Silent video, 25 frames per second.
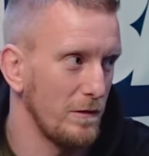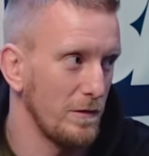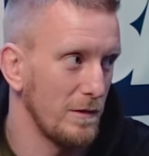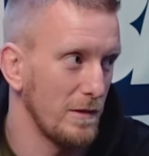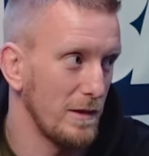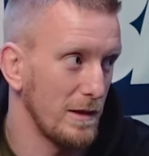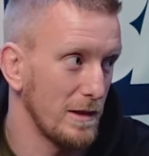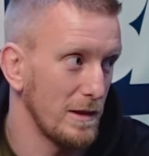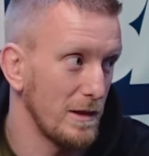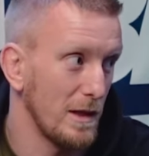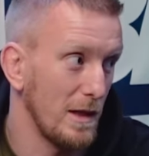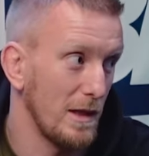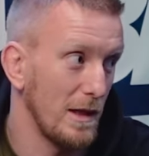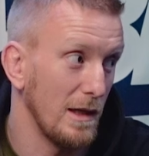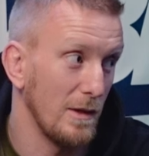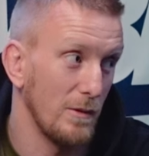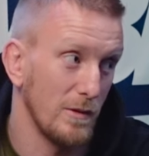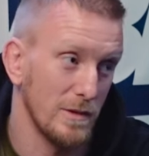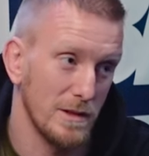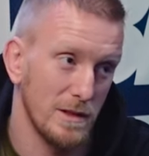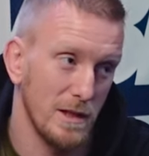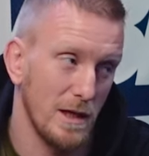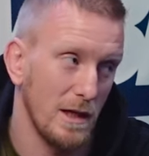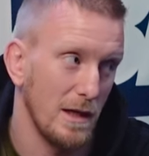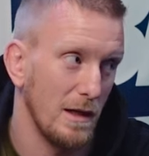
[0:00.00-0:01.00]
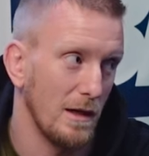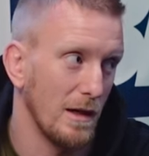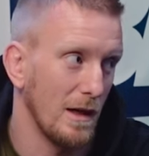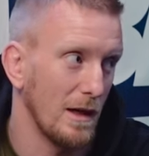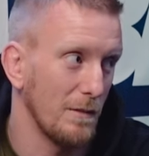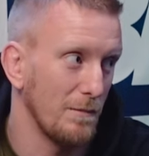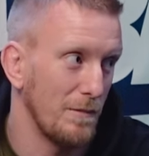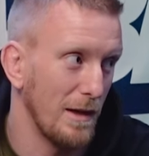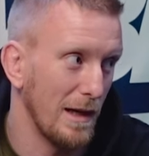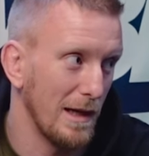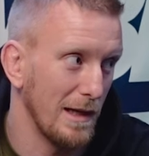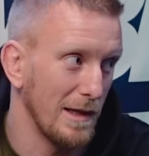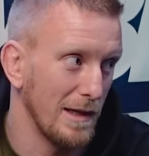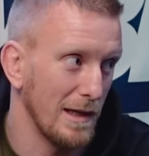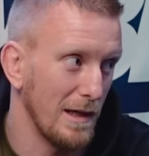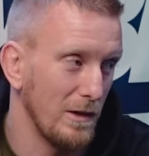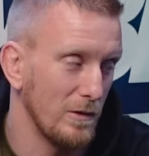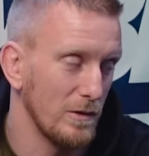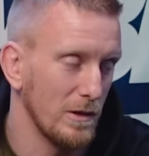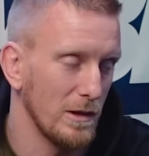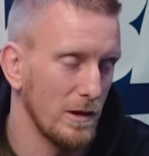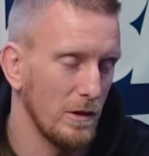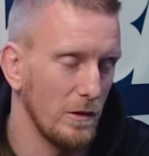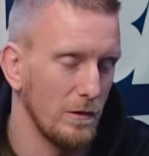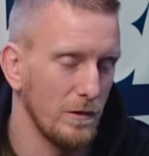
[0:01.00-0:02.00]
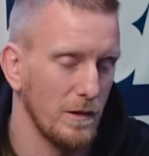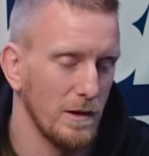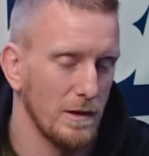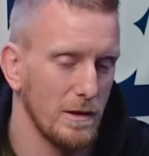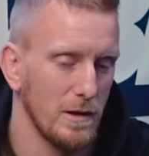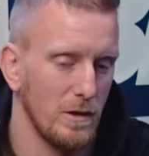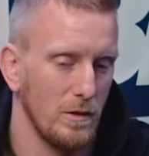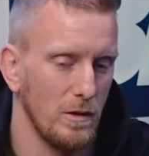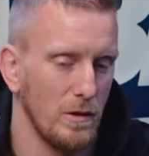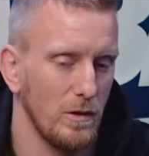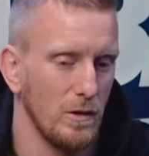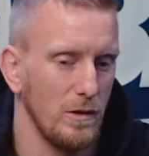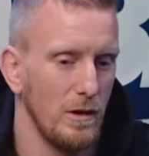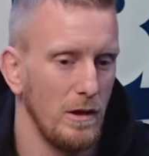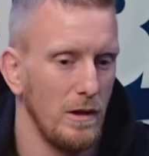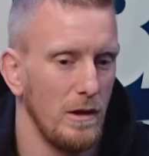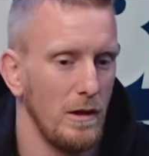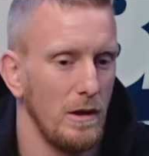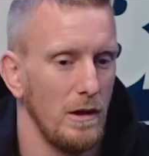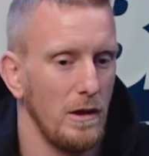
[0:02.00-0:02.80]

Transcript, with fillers: for he was turning like belly down to go for the toe hold.